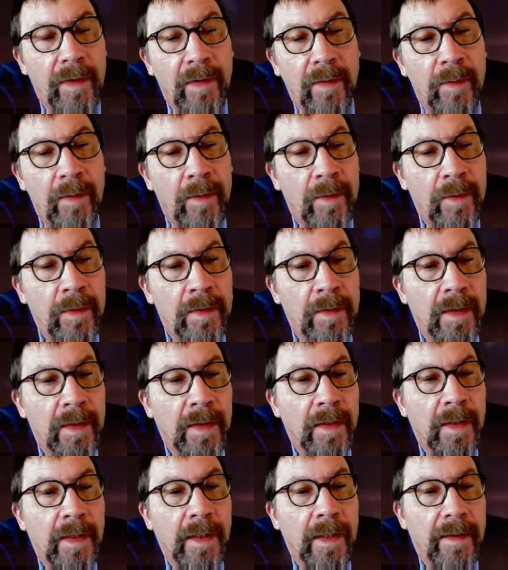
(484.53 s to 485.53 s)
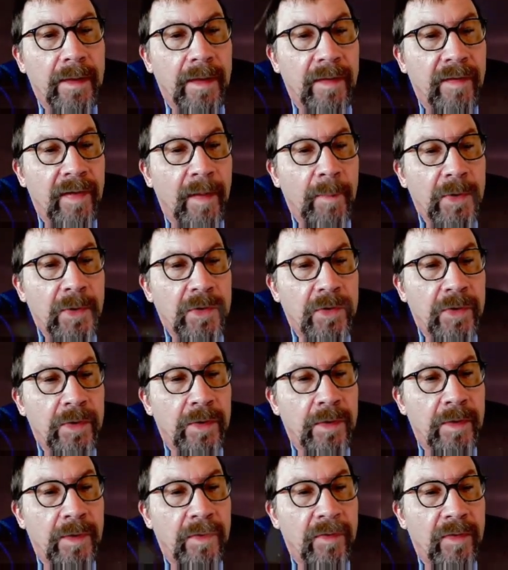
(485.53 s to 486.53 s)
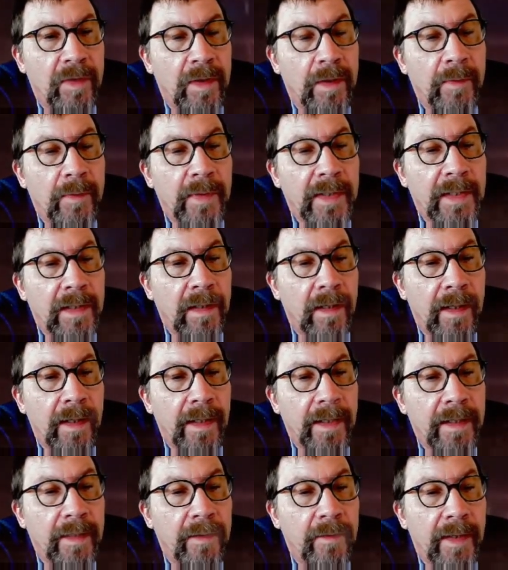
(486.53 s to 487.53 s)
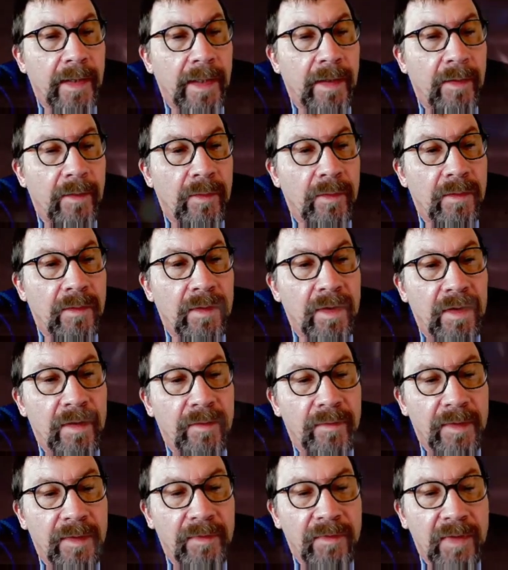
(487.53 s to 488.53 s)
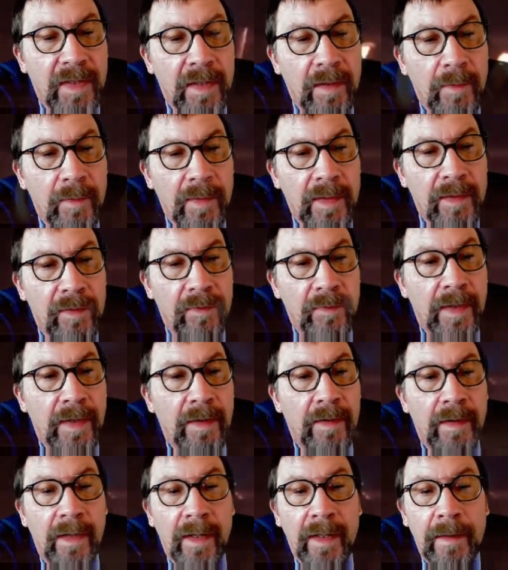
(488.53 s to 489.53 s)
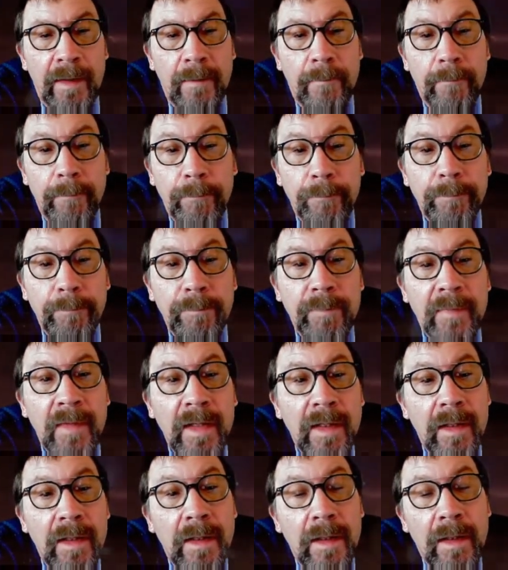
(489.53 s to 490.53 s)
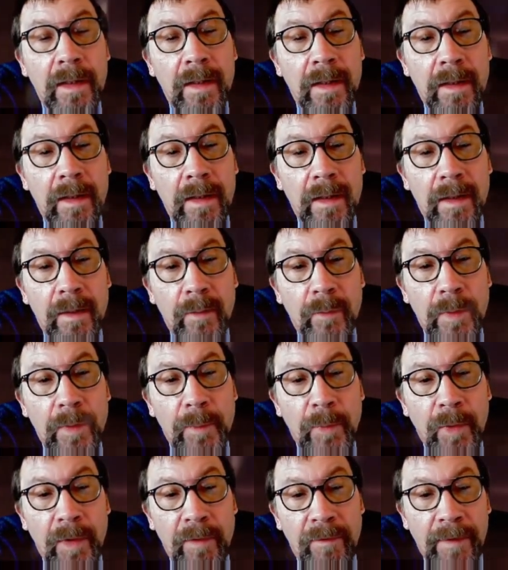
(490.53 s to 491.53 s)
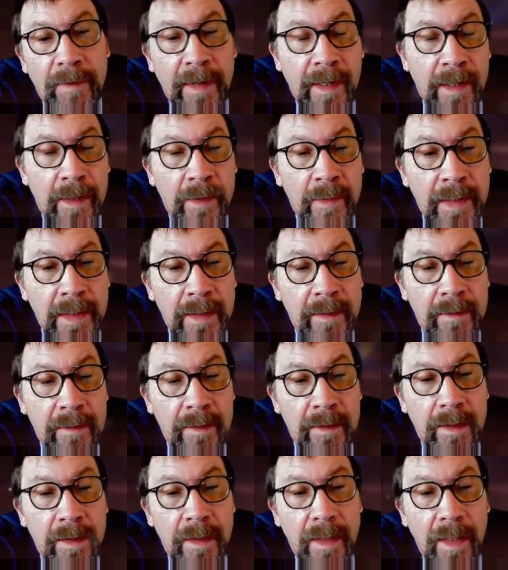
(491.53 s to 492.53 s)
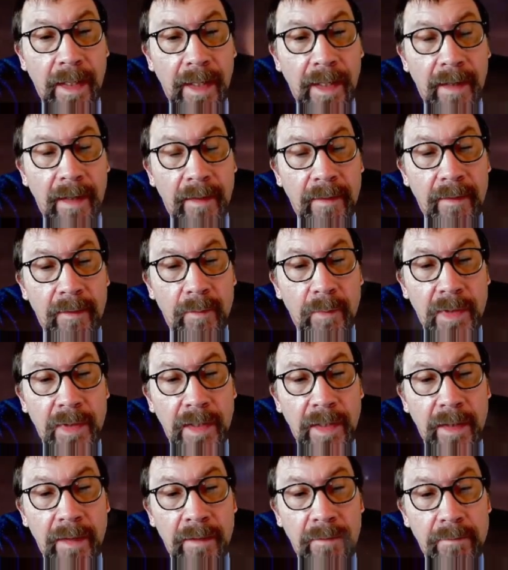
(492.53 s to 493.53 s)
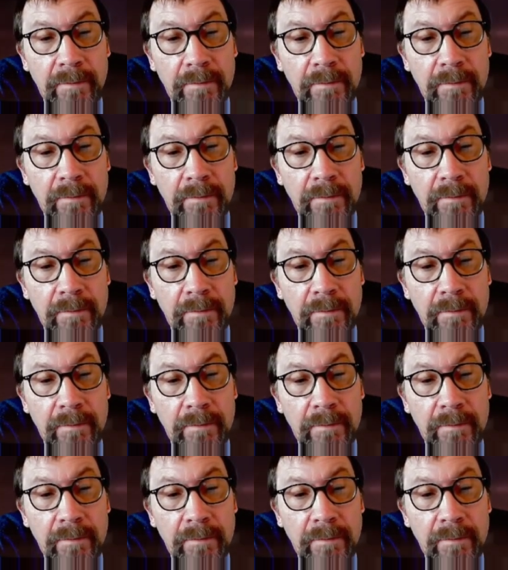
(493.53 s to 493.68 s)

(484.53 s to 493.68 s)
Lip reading: at all. The temperature is the green line around 50 degrees Fahrenheit. We put a fire in and we get